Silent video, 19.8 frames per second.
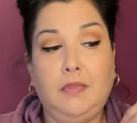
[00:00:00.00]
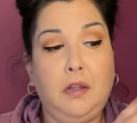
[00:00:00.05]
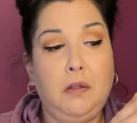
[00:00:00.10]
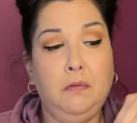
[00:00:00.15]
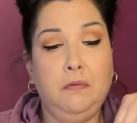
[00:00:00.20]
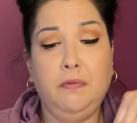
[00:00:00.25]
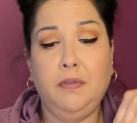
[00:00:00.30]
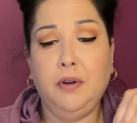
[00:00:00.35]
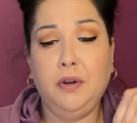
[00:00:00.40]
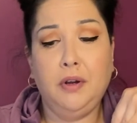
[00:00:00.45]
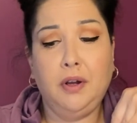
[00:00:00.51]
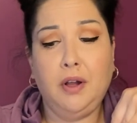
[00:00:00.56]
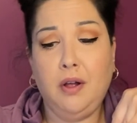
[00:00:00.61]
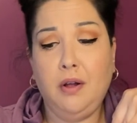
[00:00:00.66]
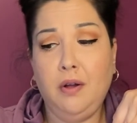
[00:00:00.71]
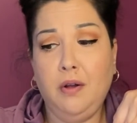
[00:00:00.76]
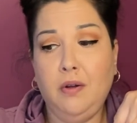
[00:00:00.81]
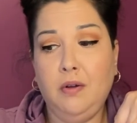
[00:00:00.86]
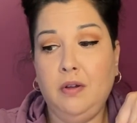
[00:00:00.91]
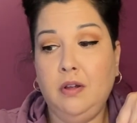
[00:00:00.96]

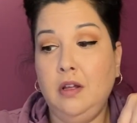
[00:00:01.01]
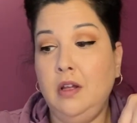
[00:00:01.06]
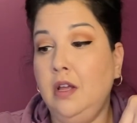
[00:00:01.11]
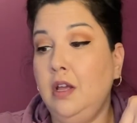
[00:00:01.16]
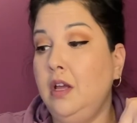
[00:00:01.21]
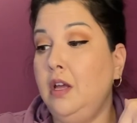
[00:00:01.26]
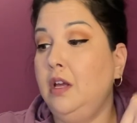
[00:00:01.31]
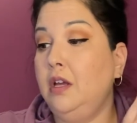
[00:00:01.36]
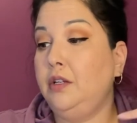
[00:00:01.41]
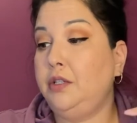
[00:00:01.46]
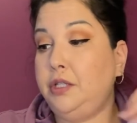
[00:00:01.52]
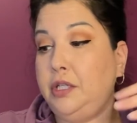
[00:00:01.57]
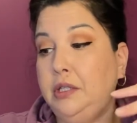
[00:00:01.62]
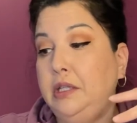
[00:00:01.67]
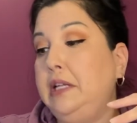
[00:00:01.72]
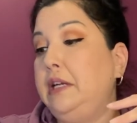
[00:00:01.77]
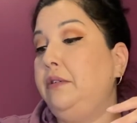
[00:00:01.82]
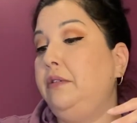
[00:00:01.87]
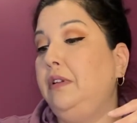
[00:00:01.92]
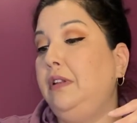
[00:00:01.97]
Virgo, chill
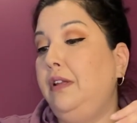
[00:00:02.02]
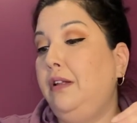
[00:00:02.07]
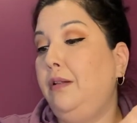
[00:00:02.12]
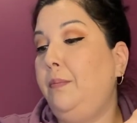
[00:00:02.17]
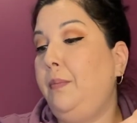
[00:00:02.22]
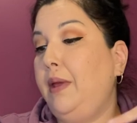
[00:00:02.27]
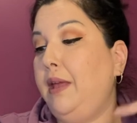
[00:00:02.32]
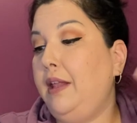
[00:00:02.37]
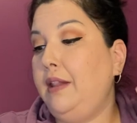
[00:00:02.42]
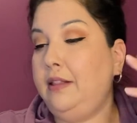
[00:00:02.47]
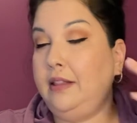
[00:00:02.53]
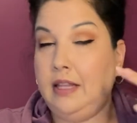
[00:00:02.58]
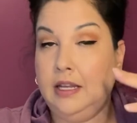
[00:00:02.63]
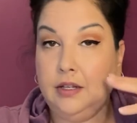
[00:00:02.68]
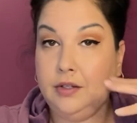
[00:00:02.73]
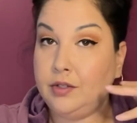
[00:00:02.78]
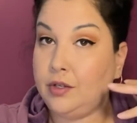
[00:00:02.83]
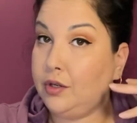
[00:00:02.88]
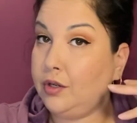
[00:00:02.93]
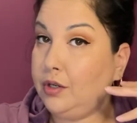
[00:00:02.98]
out a little bit.
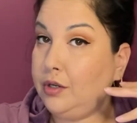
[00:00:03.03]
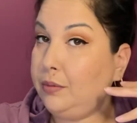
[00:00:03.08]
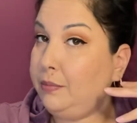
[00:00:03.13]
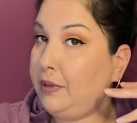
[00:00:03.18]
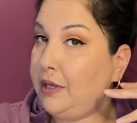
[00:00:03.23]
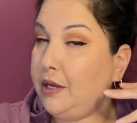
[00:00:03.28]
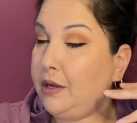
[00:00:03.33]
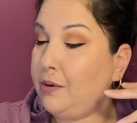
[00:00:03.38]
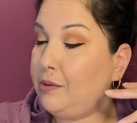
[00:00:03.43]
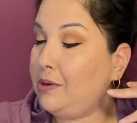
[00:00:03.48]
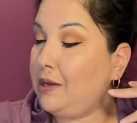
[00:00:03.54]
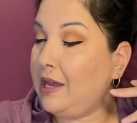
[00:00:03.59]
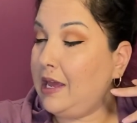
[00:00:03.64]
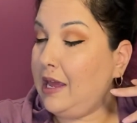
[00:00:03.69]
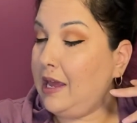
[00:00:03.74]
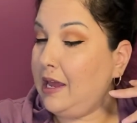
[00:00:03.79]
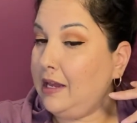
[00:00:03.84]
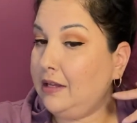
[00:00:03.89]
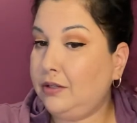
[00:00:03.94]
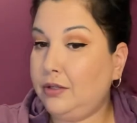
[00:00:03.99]
Things are going to be
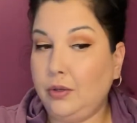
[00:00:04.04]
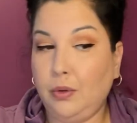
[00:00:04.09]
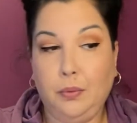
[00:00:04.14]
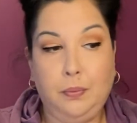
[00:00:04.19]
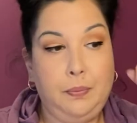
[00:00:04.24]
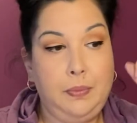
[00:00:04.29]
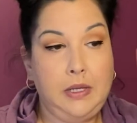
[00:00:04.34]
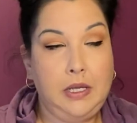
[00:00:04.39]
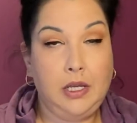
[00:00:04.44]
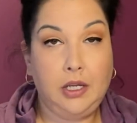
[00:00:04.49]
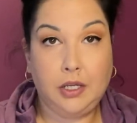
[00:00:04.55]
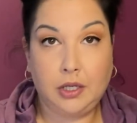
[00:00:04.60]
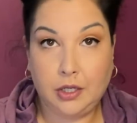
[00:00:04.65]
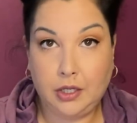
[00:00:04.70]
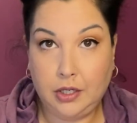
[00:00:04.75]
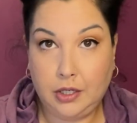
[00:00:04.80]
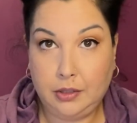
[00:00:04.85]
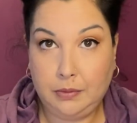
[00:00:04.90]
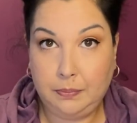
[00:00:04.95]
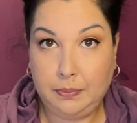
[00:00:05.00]
okay. So be
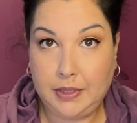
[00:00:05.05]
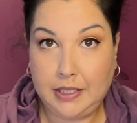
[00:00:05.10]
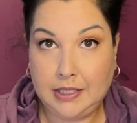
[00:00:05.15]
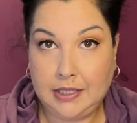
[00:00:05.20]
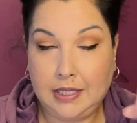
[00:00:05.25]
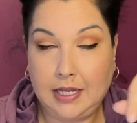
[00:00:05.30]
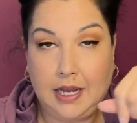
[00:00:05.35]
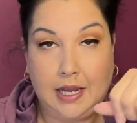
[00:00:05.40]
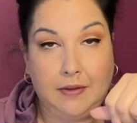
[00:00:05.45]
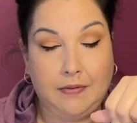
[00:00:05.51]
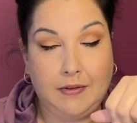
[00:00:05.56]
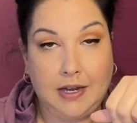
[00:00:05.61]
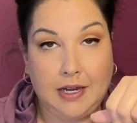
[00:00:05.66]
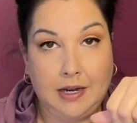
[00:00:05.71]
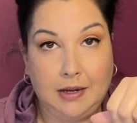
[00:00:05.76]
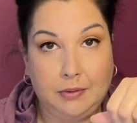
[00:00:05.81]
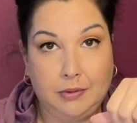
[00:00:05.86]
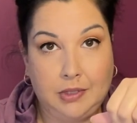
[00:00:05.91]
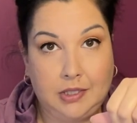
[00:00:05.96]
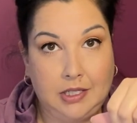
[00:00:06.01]
good, be safe, and
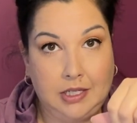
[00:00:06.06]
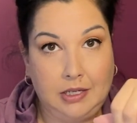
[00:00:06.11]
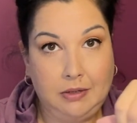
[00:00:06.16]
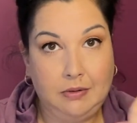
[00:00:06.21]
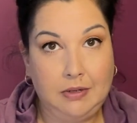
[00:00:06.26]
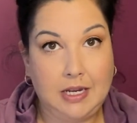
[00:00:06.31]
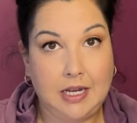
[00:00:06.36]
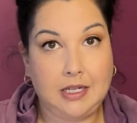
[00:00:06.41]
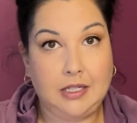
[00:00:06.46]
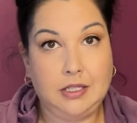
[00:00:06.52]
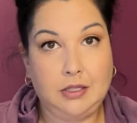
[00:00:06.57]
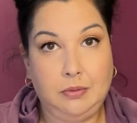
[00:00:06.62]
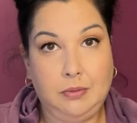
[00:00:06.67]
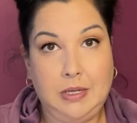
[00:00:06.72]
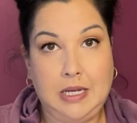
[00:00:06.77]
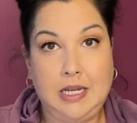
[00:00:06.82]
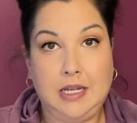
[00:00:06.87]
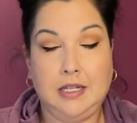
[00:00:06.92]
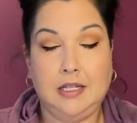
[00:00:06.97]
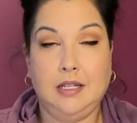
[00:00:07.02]
I will see you next
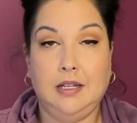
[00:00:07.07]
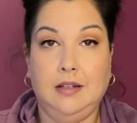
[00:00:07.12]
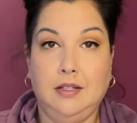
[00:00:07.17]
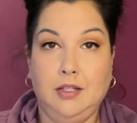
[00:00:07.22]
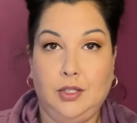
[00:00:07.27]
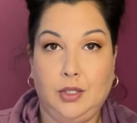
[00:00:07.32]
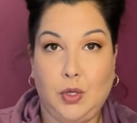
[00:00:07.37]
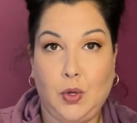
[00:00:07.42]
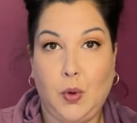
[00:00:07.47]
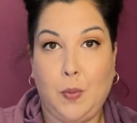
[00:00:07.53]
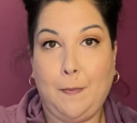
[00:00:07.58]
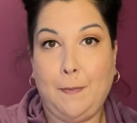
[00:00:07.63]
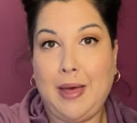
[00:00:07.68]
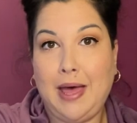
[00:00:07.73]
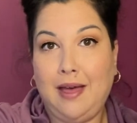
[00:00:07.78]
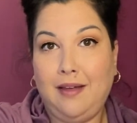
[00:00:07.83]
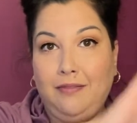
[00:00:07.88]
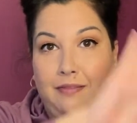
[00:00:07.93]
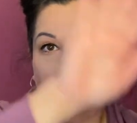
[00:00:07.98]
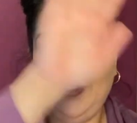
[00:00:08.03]
week. So
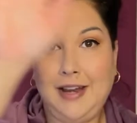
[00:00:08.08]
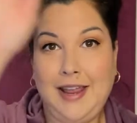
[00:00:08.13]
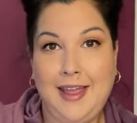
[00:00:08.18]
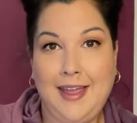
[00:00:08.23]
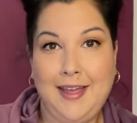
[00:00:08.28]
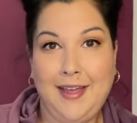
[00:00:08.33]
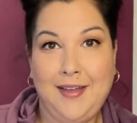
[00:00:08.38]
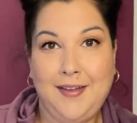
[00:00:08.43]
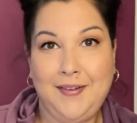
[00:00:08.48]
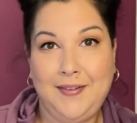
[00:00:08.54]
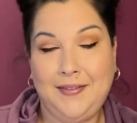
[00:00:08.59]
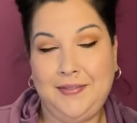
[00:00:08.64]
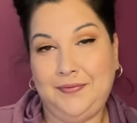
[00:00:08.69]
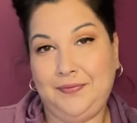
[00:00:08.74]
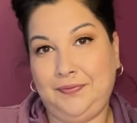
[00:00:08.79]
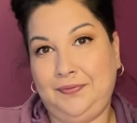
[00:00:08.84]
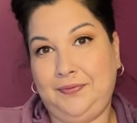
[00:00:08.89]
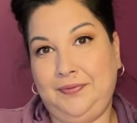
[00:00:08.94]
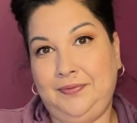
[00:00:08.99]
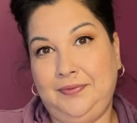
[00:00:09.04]
bye for now.
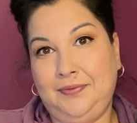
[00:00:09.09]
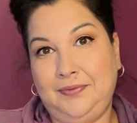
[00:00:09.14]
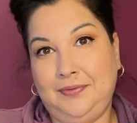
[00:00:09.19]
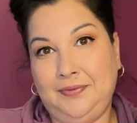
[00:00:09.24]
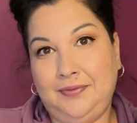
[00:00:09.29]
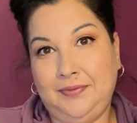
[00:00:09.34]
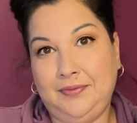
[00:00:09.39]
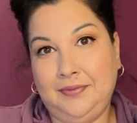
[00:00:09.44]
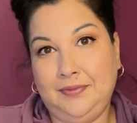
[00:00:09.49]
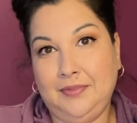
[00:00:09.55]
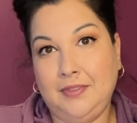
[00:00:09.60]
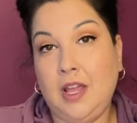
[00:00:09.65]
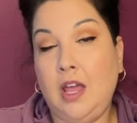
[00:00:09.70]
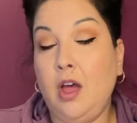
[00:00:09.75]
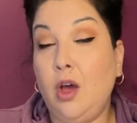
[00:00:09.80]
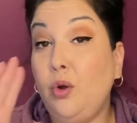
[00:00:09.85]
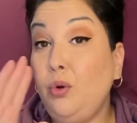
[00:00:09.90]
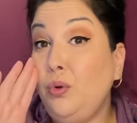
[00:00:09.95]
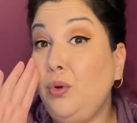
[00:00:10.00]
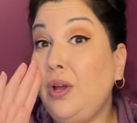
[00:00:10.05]

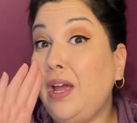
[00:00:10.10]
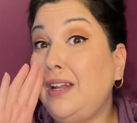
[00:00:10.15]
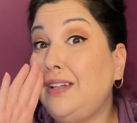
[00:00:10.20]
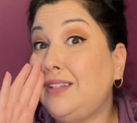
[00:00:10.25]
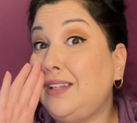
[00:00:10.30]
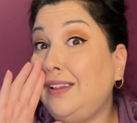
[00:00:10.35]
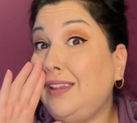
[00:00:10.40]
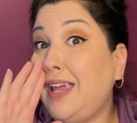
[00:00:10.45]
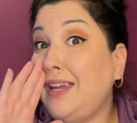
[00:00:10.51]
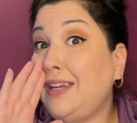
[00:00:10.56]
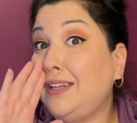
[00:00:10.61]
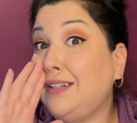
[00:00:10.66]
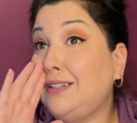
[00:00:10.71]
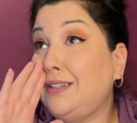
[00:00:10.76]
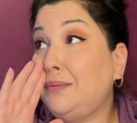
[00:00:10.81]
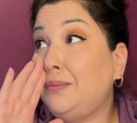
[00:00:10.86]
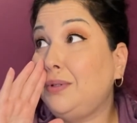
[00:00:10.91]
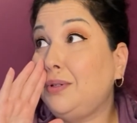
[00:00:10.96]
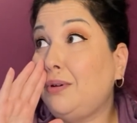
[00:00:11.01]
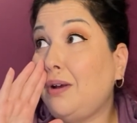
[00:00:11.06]
Ooh, and like and
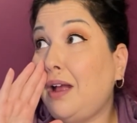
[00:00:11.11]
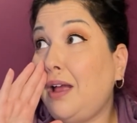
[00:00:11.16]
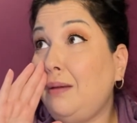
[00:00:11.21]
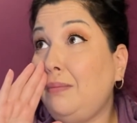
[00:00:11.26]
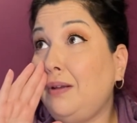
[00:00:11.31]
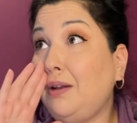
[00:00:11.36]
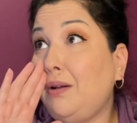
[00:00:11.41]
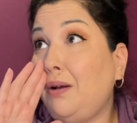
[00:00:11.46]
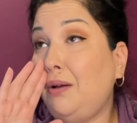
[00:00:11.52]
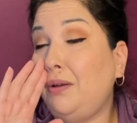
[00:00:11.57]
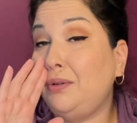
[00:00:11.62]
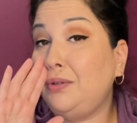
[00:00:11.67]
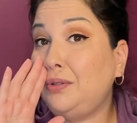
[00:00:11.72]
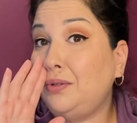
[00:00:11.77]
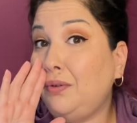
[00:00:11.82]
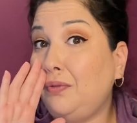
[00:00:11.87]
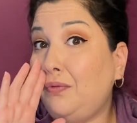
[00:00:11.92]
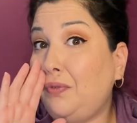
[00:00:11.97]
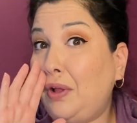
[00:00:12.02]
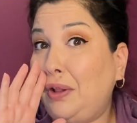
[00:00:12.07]
subscribe, and
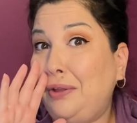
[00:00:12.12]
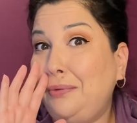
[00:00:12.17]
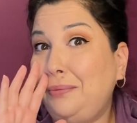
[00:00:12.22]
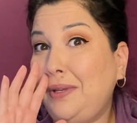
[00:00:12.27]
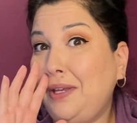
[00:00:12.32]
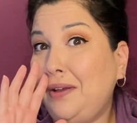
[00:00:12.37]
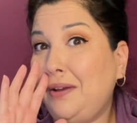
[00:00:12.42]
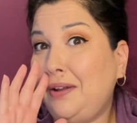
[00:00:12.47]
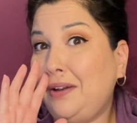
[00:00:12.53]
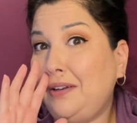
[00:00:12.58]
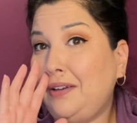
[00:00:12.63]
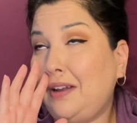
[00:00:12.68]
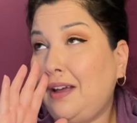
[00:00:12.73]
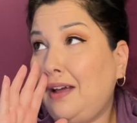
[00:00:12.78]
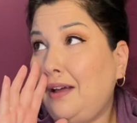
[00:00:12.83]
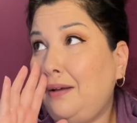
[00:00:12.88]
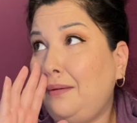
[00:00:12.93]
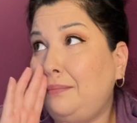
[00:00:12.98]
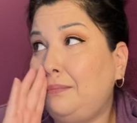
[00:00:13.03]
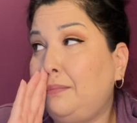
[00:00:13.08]
also follow me
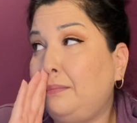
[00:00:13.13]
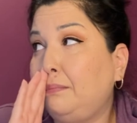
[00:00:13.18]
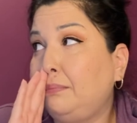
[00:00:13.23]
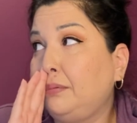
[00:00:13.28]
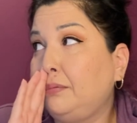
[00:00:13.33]
on